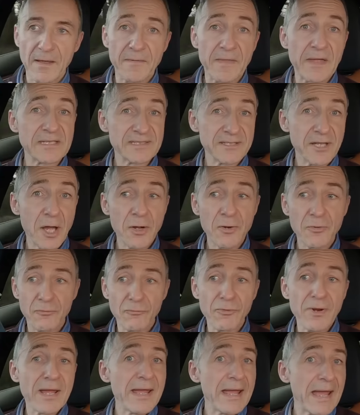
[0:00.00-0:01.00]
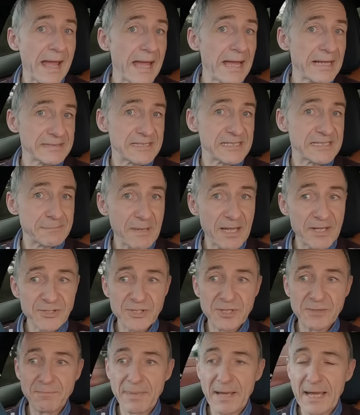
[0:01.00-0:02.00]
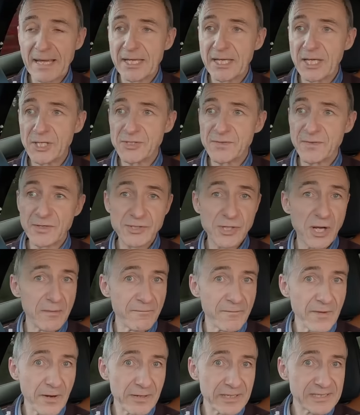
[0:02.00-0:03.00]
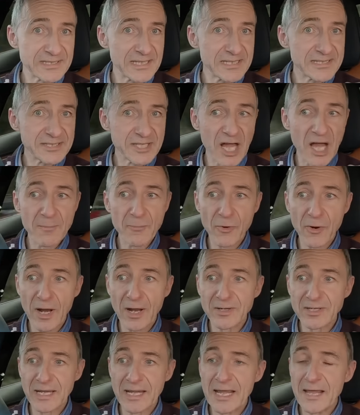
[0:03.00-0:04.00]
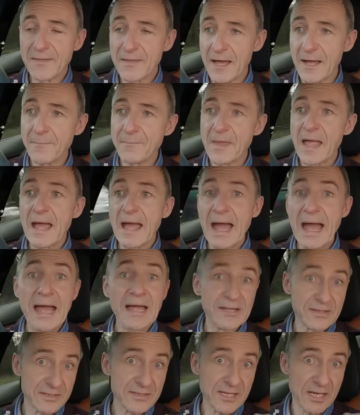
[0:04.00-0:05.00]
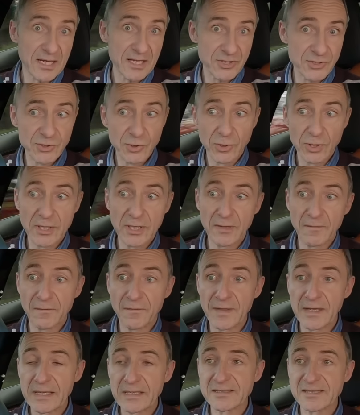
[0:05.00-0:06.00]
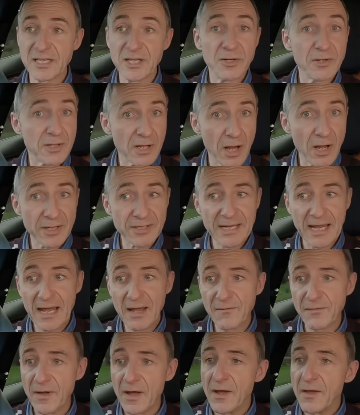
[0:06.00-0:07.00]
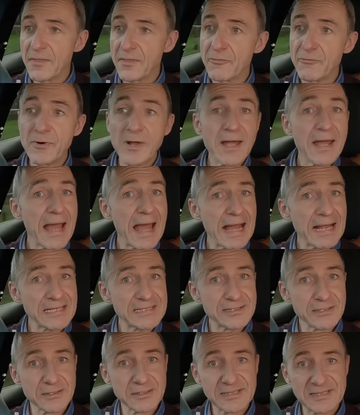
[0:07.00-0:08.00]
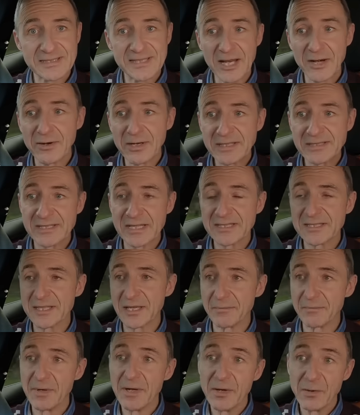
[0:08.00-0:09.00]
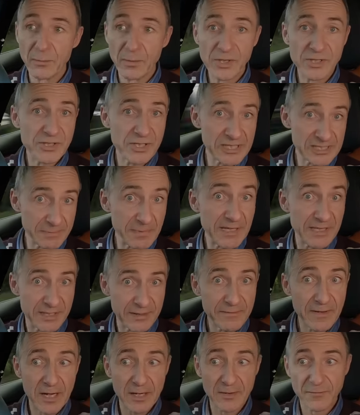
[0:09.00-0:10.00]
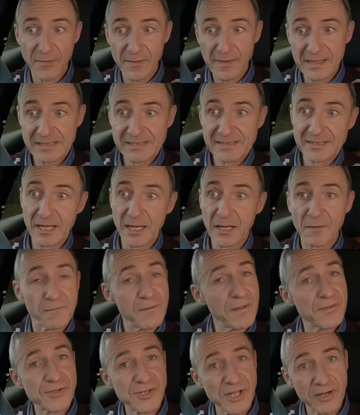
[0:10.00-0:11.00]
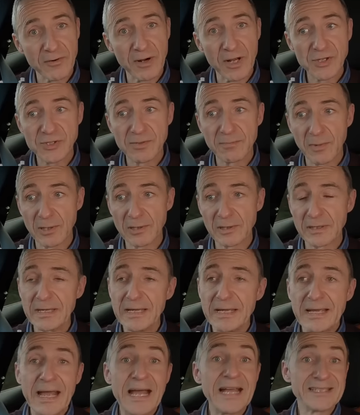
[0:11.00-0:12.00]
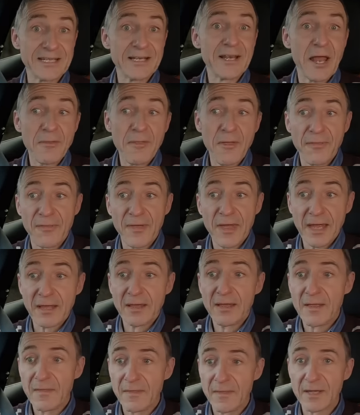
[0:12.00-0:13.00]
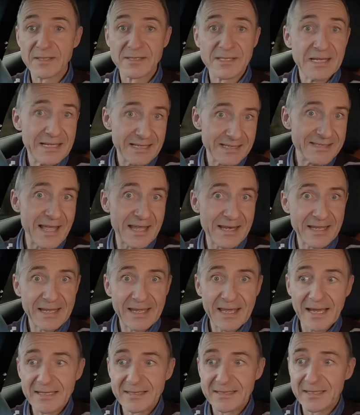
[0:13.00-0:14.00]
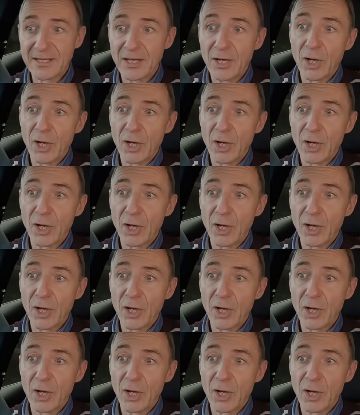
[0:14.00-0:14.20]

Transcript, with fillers: There's no rear air suspension package for top variants this time around either. And talking of things that you can't have, the rear axle steering system, which has been developed for this 5th generation model, is another thing that dedicated